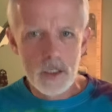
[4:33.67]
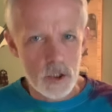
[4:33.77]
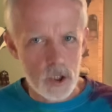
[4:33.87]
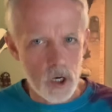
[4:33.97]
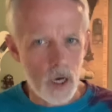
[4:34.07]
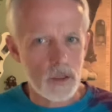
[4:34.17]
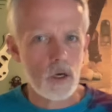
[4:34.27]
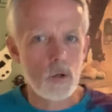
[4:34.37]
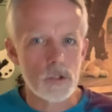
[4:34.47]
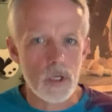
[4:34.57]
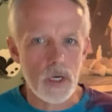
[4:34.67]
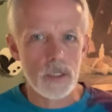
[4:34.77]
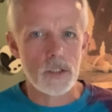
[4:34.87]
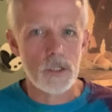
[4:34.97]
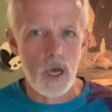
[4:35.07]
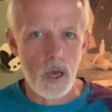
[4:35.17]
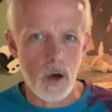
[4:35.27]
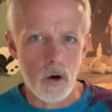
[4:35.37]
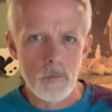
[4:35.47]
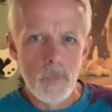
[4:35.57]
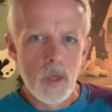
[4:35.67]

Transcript: Jot those things down.